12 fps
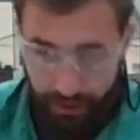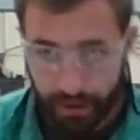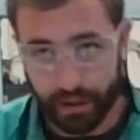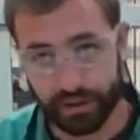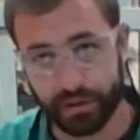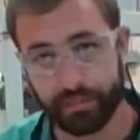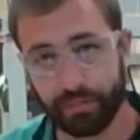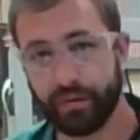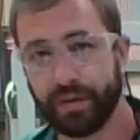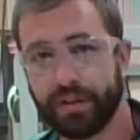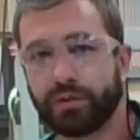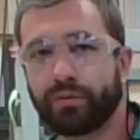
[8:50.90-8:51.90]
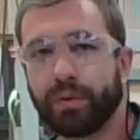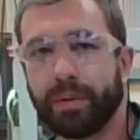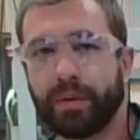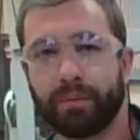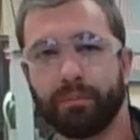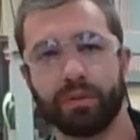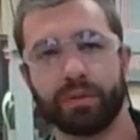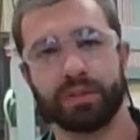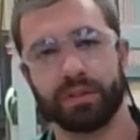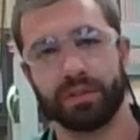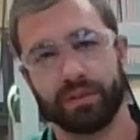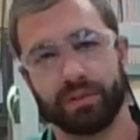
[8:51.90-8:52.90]
and just move it in sweeping
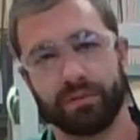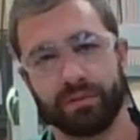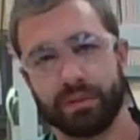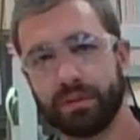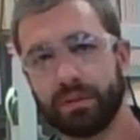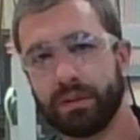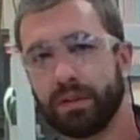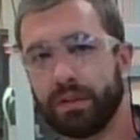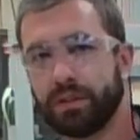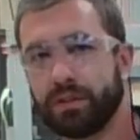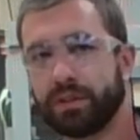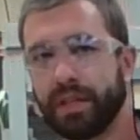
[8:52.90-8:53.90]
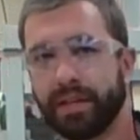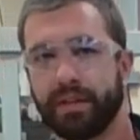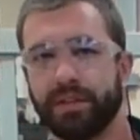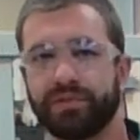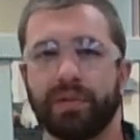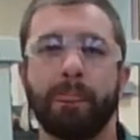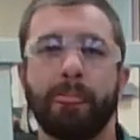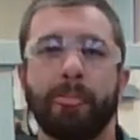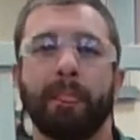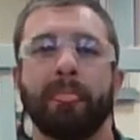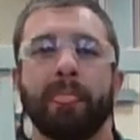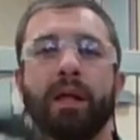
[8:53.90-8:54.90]
motions, just like this.
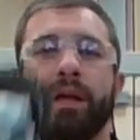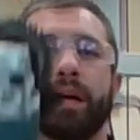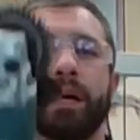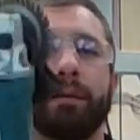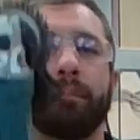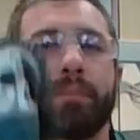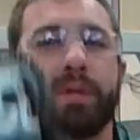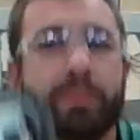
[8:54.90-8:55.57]
Be